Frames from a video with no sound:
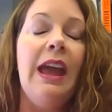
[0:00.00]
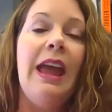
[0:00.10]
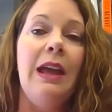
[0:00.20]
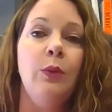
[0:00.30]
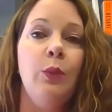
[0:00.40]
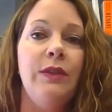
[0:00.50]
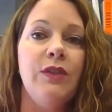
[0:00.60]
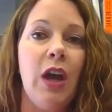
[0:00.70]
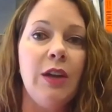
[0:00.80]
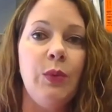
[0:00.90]
And
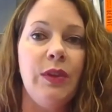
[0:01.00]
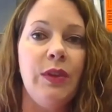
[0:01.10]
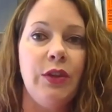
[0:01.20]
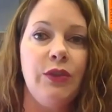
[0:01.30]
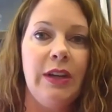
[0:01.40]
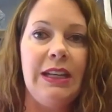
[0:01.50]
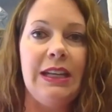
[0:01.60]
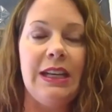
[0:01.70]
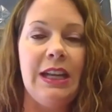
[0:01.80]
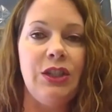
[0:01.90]
we've talked with our
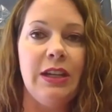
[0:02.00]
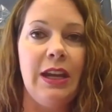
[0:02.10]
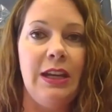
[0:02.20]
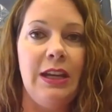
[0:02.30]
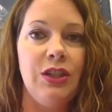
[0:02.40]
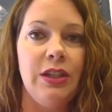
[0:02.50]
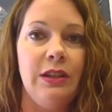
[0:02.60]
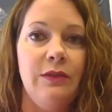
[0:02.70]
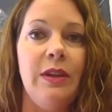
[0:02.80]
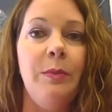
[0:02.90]
training and
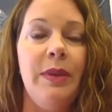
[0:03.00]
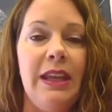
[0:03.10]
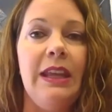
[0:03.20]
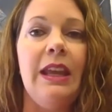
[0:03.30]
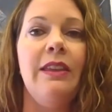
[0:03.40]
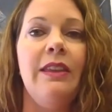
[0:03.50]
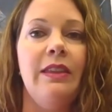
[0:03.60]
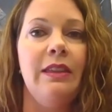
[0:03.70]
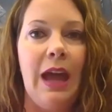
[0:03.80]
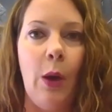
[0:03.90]
education VP
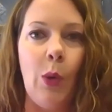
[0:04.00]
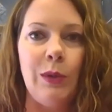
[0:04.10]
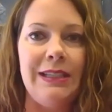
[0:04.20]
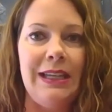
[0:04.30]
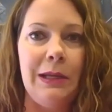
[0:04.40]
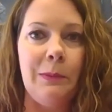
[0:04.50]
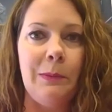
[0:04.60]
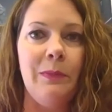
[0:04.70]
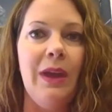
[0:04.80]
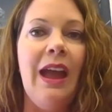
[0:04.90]
and that whole
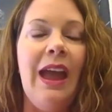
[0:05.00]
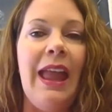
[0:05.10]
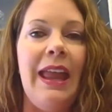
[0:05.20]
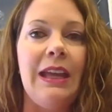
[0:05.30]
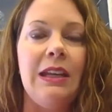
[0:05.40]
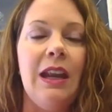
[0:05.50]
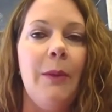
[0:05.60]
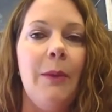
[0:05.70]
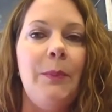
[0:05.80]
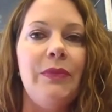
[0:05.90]
team, and
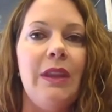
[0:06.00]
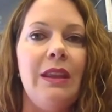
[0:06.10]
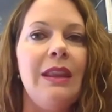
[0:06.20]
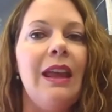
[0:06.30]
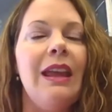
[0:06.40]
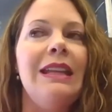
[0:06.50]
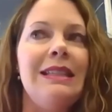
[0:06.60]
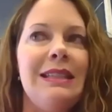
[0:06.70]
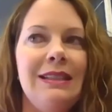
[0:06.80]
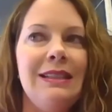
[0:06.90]

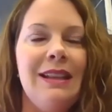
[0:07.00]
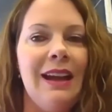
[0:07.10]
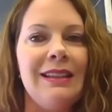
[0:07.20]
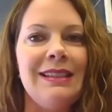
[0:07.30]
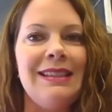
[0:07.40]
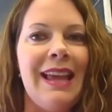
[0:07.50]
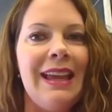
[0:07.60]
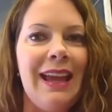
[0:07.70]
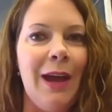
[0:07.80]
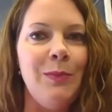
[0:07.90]
it's not
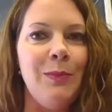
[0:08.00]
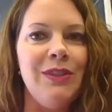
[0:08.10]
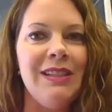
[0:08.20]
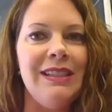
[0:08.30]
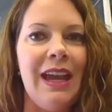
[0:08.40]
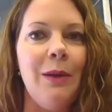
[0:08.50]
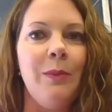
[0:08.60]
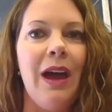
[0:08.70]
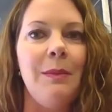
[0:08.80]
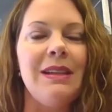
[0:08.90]
set up just yet,
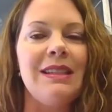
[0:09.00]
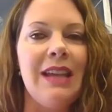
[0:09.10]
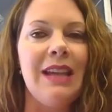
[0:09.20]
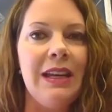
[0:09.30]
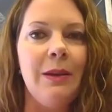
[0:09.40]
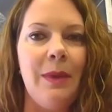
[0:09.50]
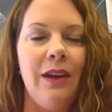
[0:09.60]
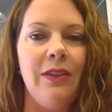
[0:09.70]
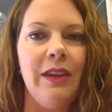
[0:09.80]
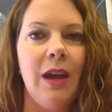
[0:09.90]
but I'm excited
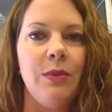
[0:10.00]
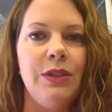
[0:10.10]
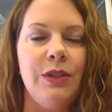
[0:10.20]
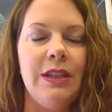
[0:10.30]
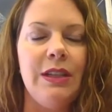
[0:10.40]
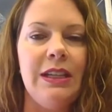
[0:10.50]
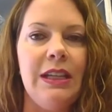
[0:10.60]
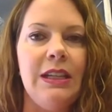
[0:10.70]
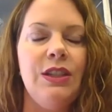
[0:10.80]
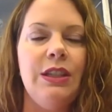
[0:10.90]
about the
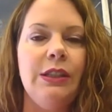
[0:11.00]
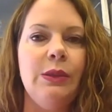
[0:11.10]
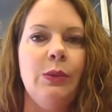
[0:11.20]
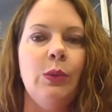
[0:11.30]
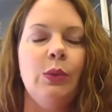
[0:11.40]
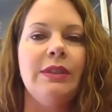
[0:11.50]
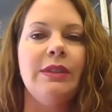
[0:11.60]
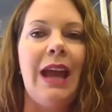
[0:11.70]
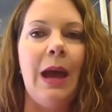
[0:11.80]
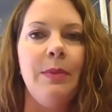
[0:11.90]
opportunity to
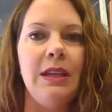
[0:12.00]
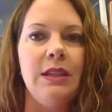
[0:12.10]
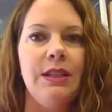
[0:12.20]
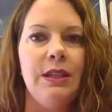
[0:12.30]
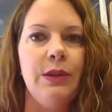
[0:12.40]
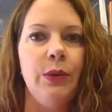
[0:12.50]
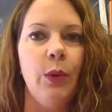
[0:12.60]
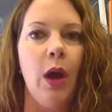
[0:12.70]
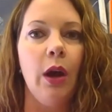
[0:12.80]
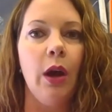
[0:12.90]
tap
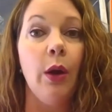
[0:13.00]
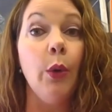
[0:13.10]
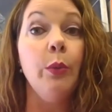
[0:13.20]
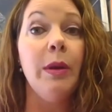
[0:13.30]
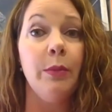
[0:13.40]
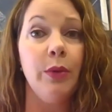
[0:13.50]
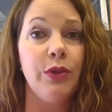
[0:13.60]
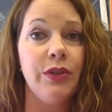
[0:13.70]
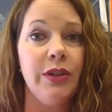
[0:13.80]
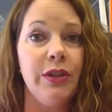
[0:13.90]
into our own
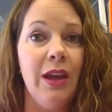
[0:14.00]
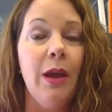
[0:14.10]
members.